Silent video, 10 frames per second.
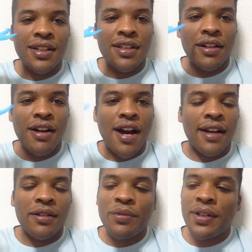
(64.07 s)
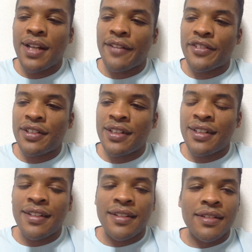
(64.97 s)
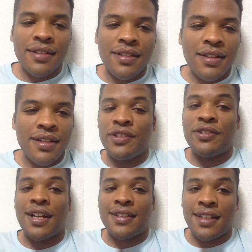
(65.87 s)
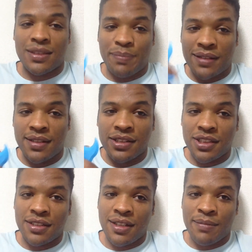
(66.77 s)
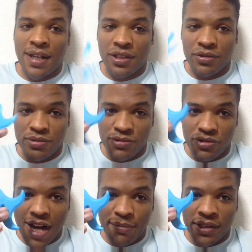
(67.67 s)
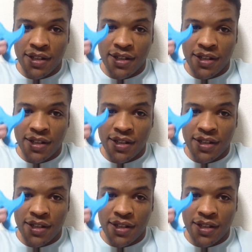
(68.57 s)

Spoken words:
it in their eye. Whatever. You got kids, pay attention. They might throw some crap in